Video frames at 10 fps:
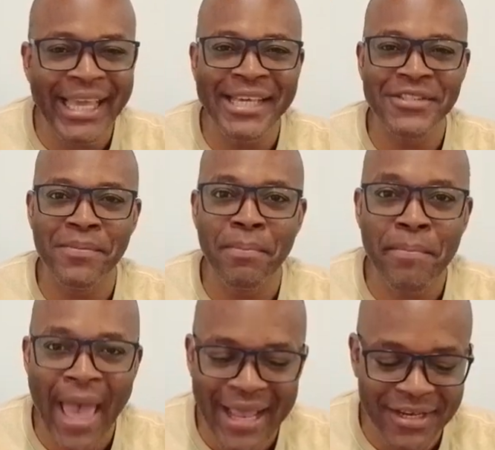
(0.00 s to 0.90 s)
there is
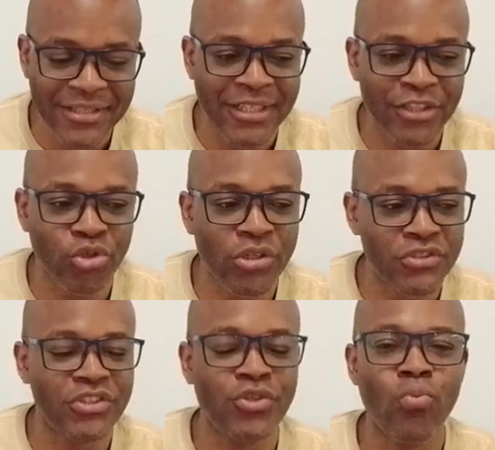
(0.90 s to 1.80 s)
balanced
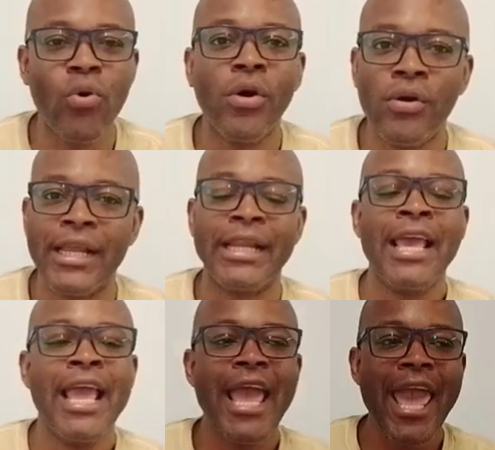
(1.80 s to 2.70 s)
across the world.
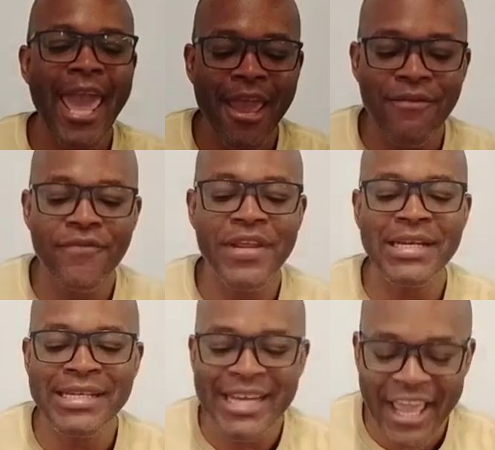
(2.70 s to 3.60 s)
Like every
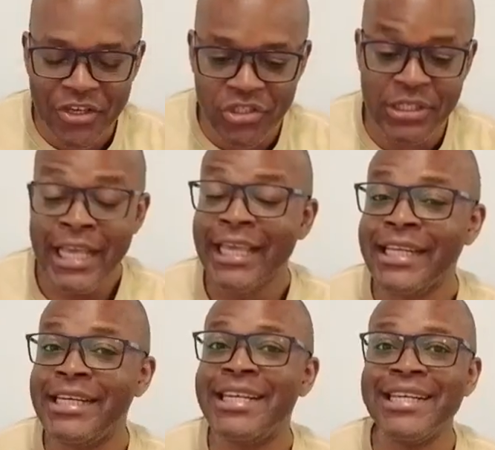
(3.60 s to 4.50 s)
nation,
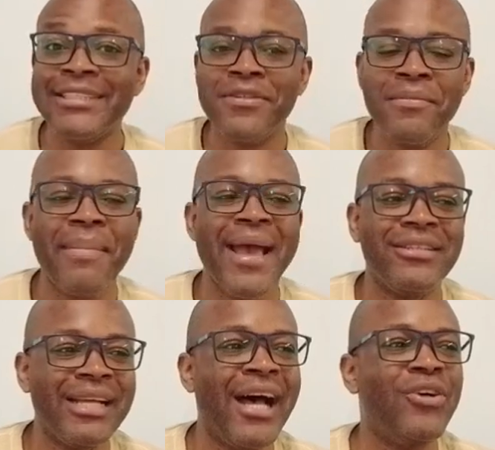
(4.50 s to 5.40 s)
it doesn't
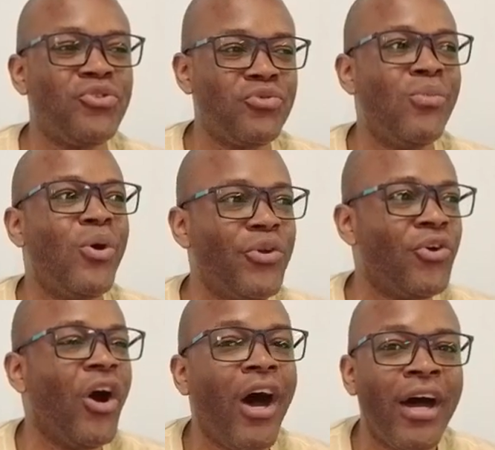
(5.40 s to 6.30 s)
matter how small
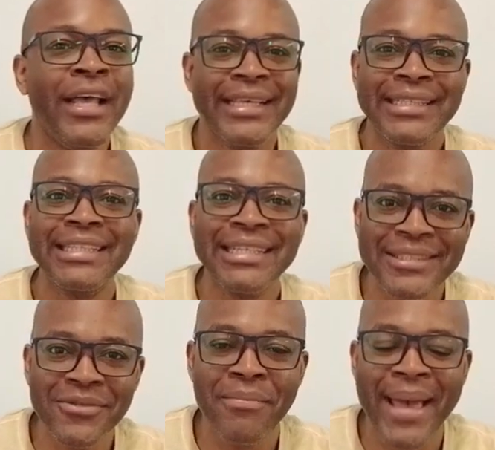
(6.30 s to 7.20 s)
you are. It
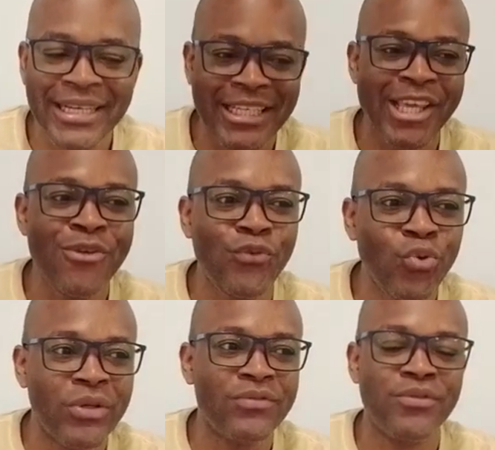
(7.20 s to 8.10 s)
doesn't matter if
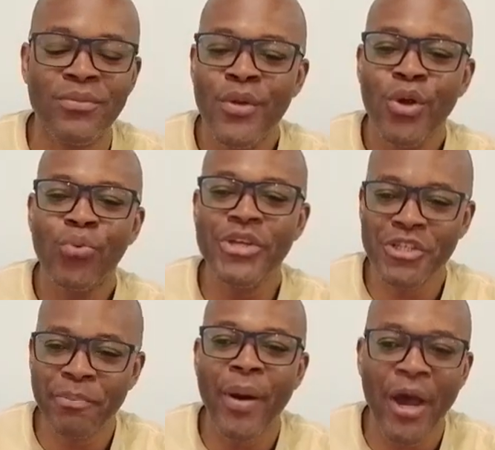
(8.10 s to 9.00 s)
you are from
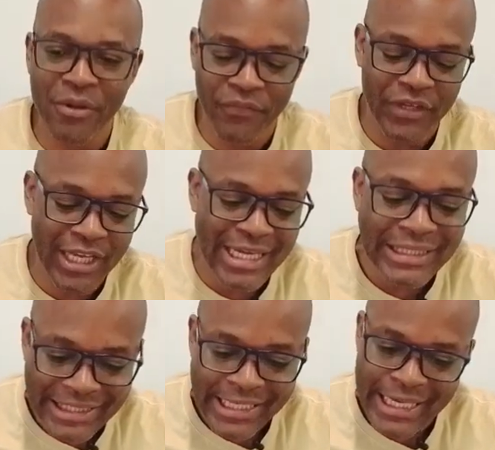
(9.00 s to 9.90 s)
which part of the
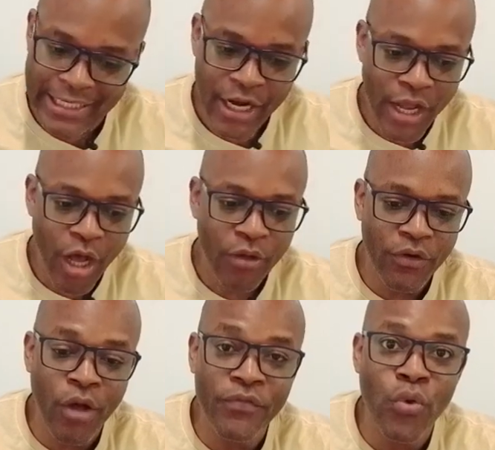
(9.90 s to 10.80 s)
continent
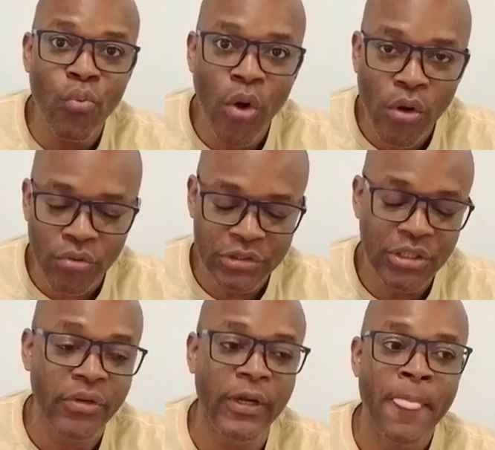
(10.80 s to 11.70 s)
or of the world,
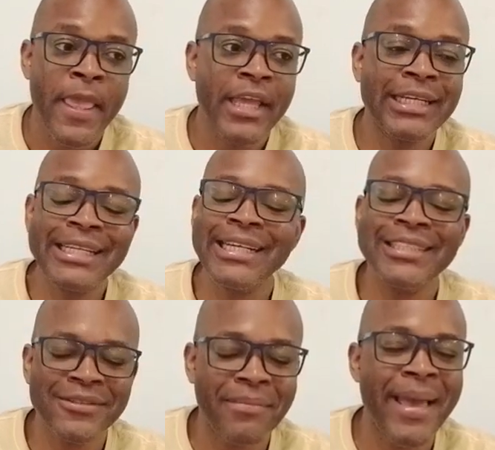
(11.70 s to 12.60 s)
sorry. It
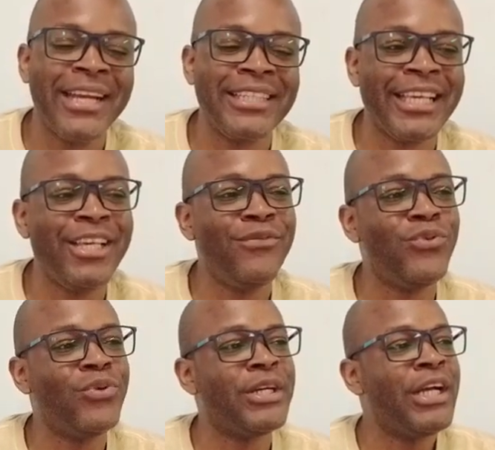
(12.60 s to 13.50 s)
doesn't matter if
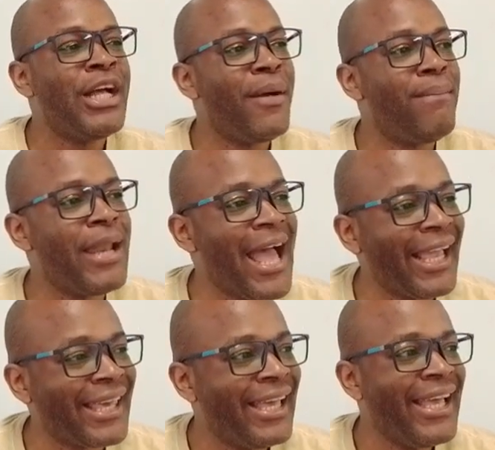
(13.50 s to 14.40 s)
you are
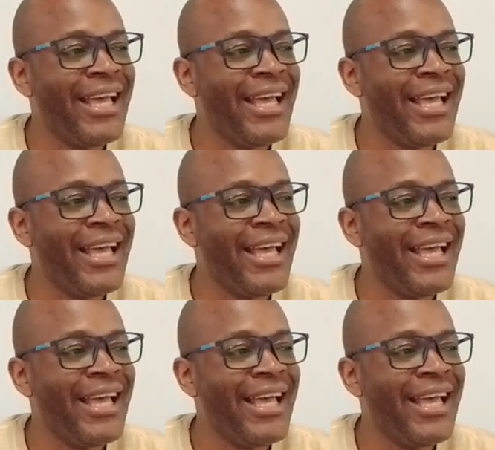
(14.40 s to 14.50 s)
black,